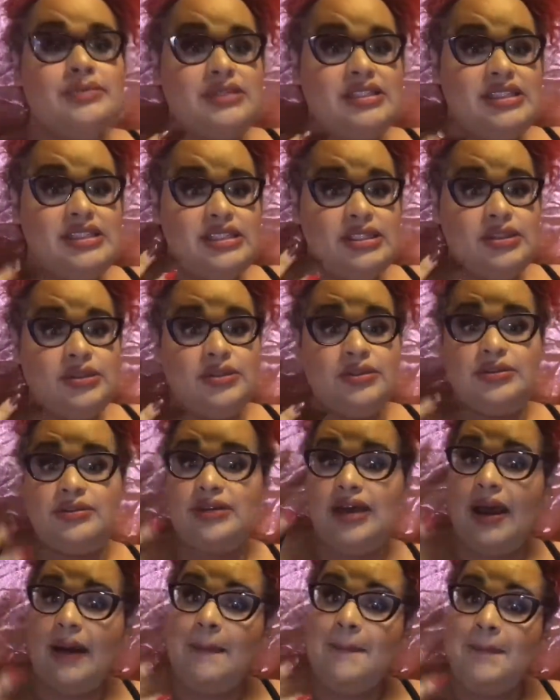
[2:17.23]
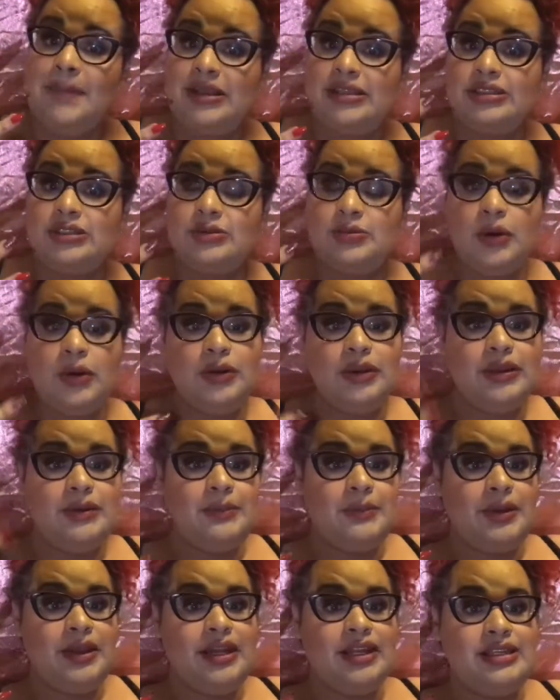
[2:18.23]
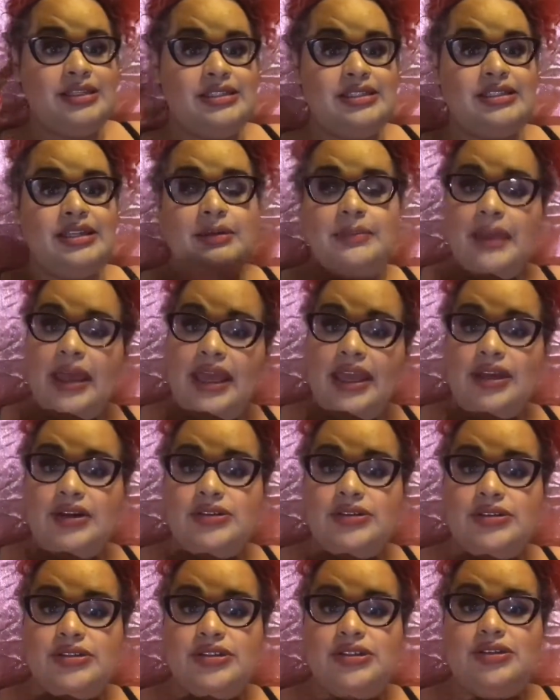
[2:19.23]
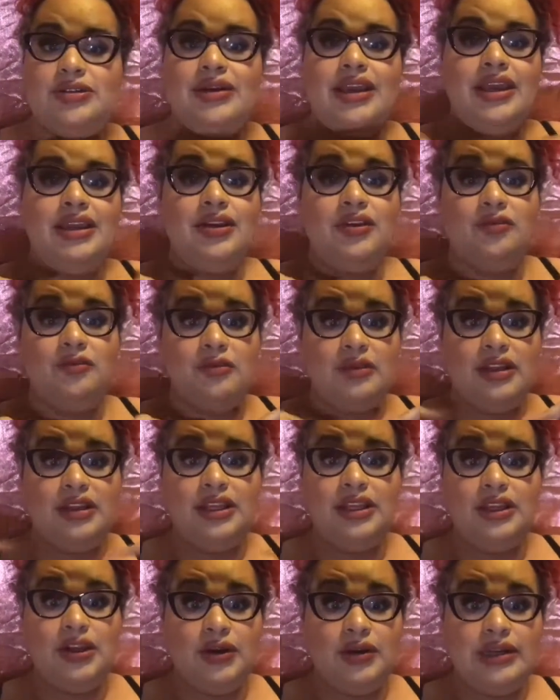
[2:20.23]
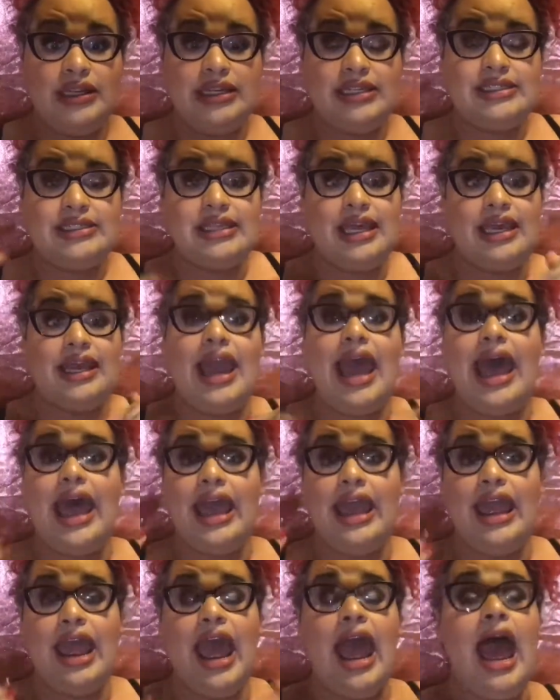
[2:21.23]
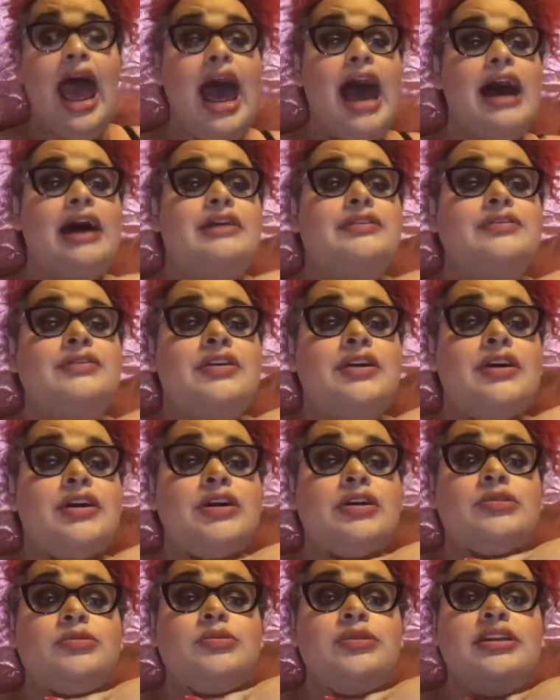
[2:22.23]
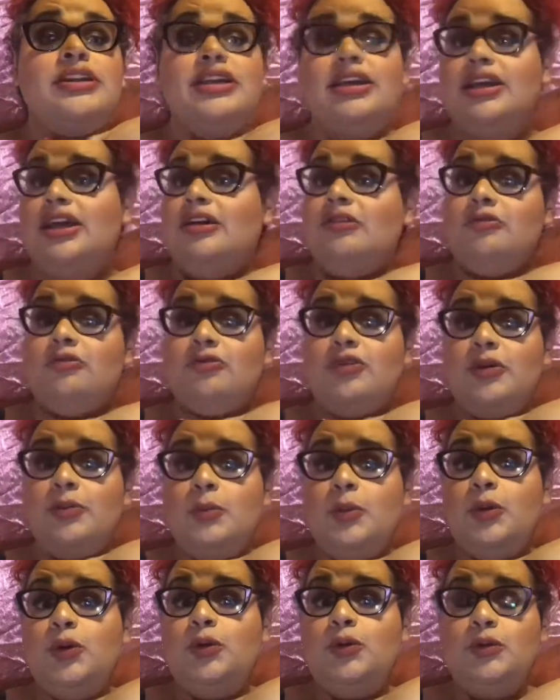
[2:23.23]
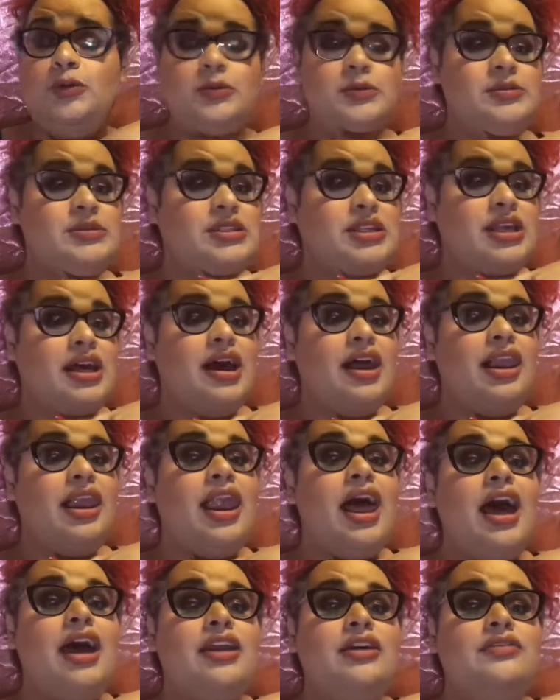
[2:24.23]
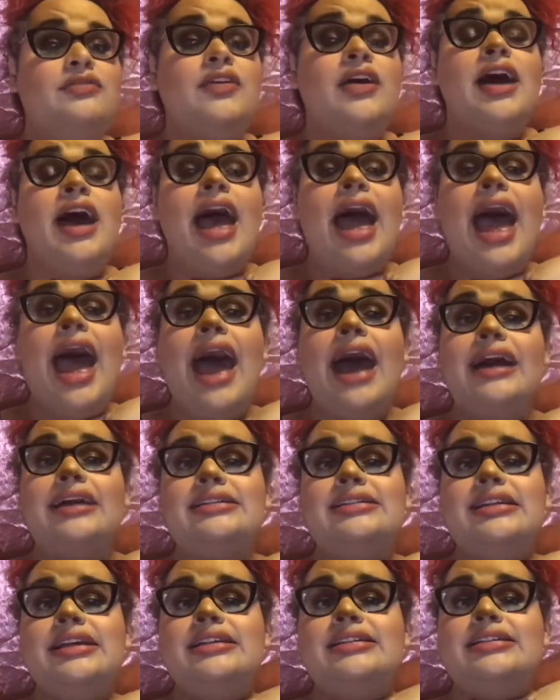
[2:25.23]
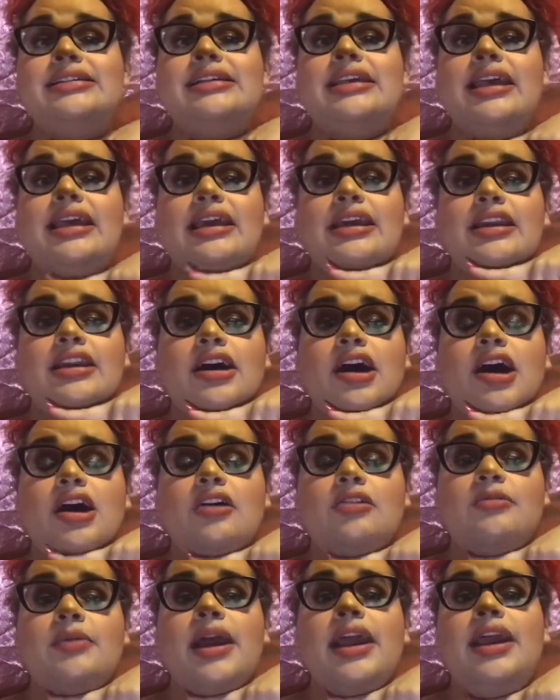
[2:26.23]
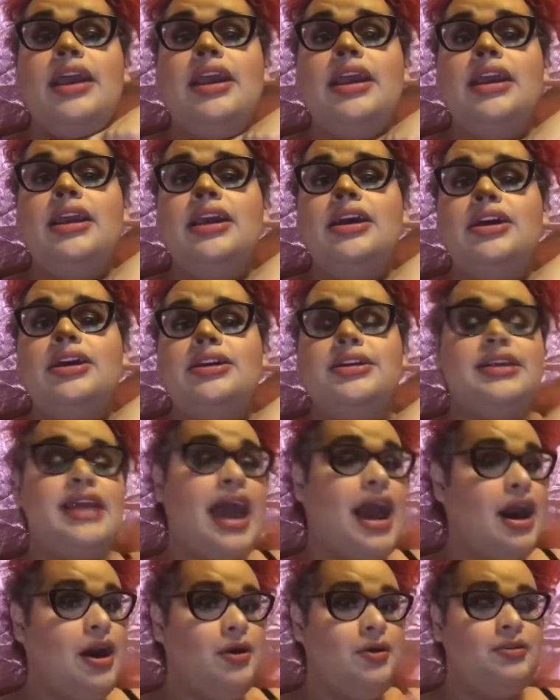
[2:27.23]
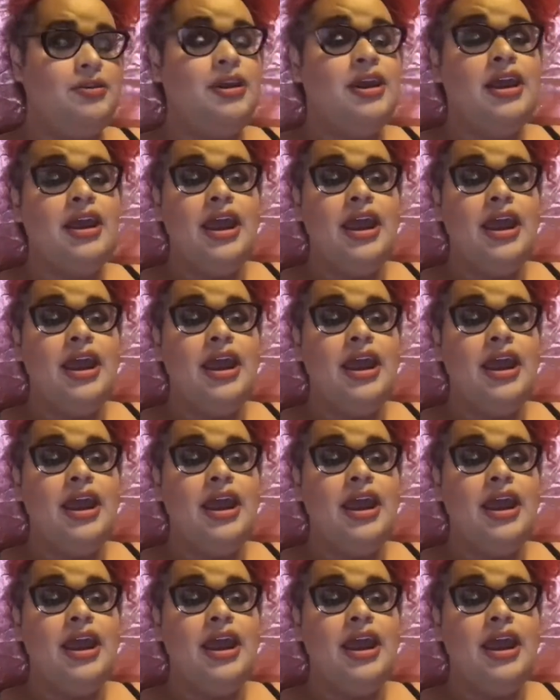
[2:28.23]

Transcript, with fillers: still a bit swollen, but in some angles you can really notice like I have really removed a lot of excess skin right here down,